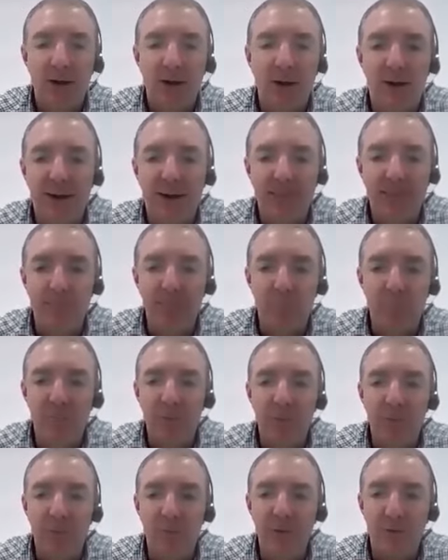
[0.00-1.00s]

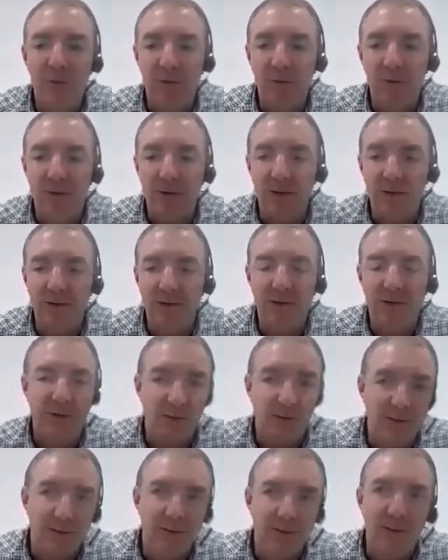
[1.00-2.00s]

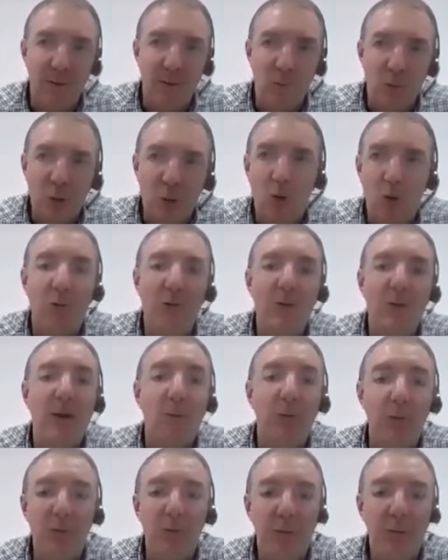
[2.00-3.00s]
the what they
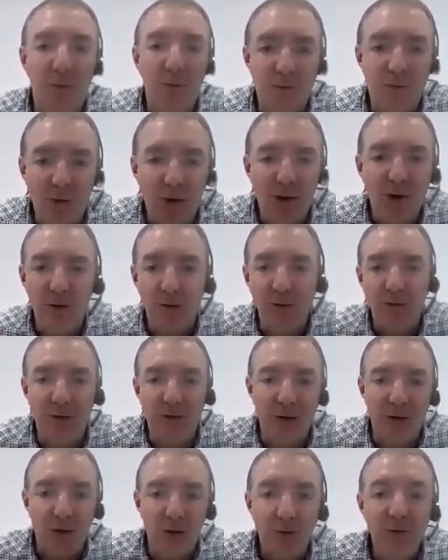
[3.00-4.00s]
would prefer you
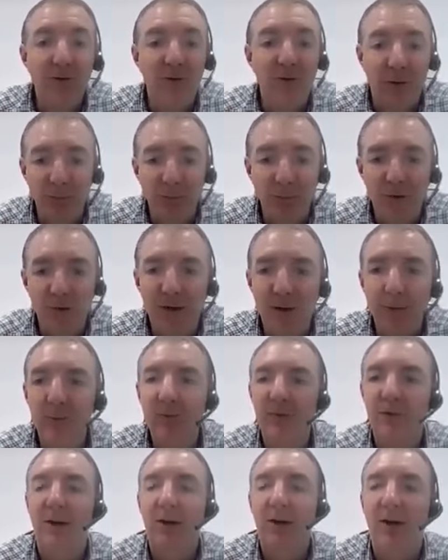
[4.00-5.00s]
to use
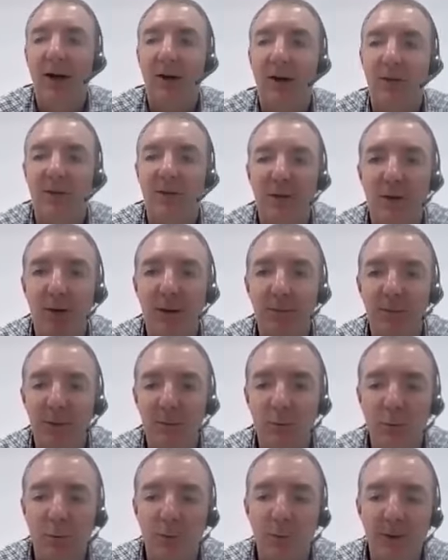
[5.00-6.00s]
sometimes. Other times
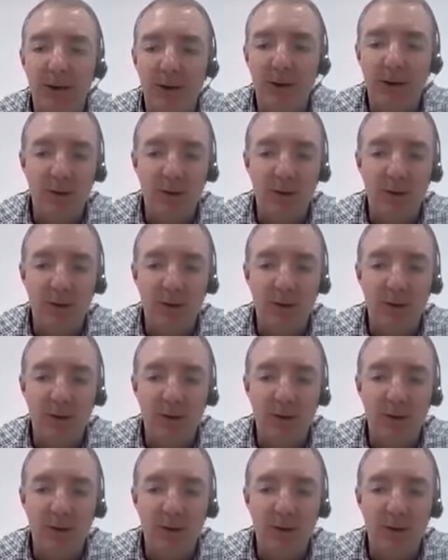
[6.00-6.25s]
it would be